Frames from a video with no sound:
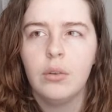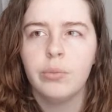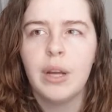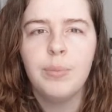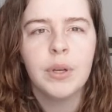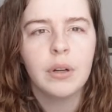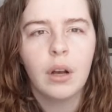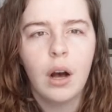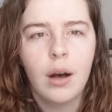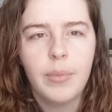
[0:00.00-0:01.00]
rapier
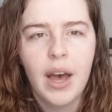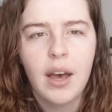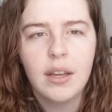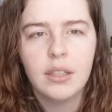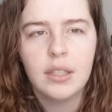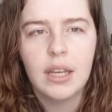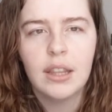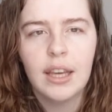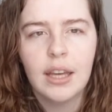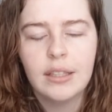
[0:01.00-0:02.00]
combat in
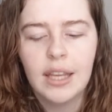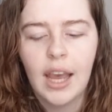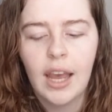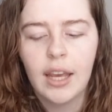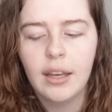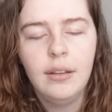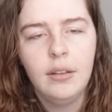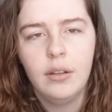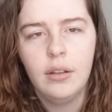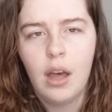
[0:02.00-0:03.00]
the SCA,
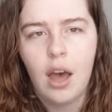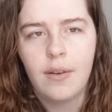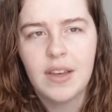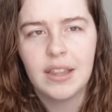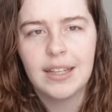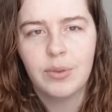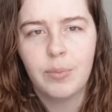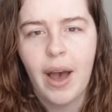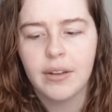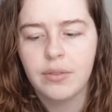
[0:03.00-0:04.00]
and these would
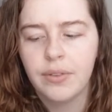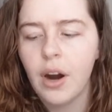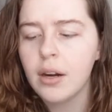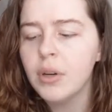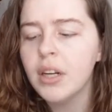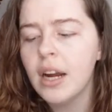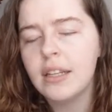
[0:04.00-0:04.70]
pass for armor.